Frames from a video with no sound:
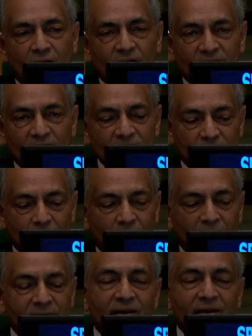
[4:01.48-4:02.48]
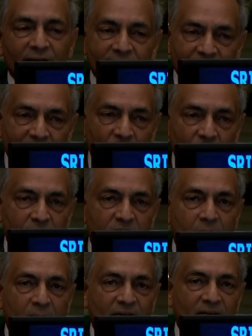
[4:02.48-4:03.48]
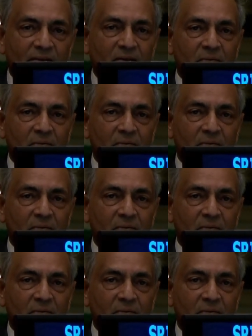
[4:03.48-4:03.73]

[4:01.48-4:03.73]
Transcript: of these goals. I thank you, Mr. President.